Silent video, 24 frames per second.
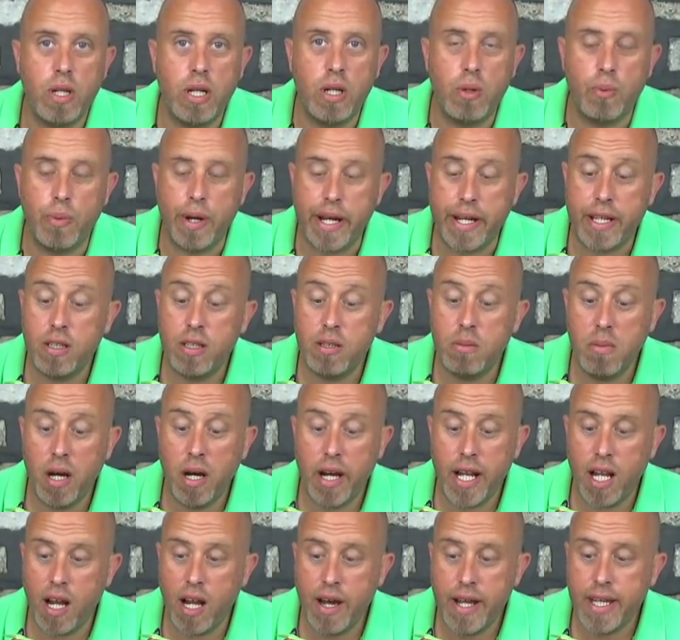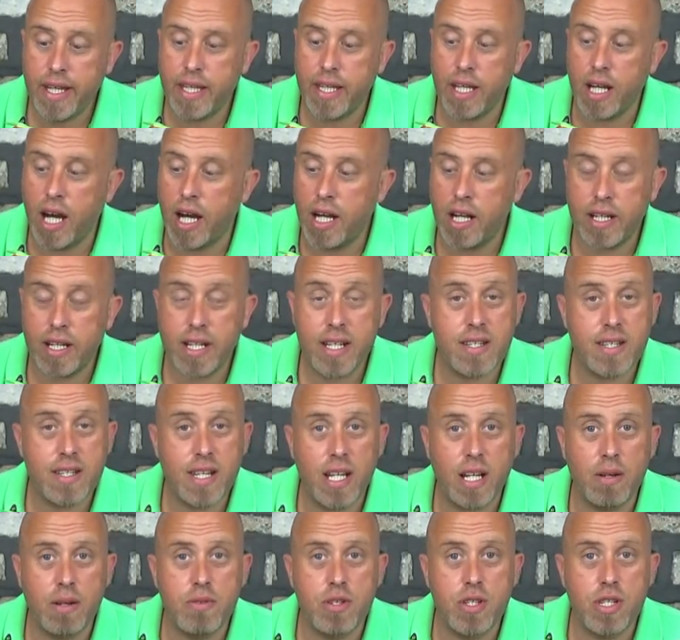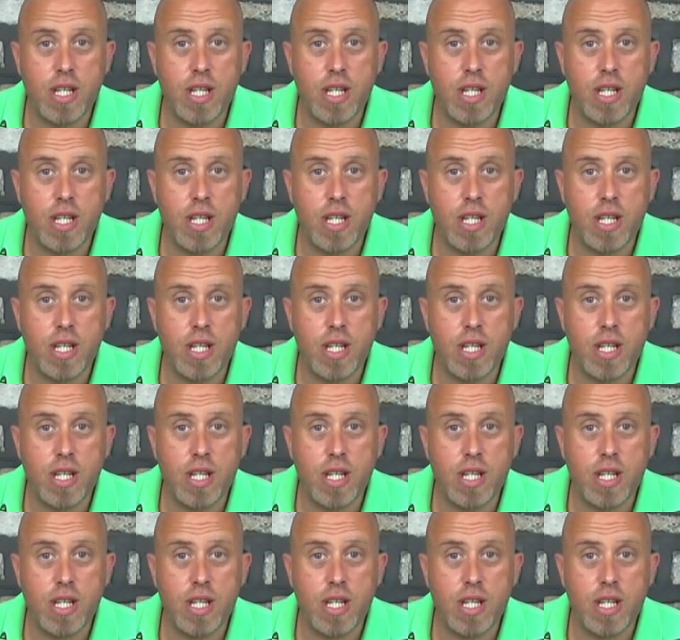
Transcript: little wing, you might like it. Like I said, I was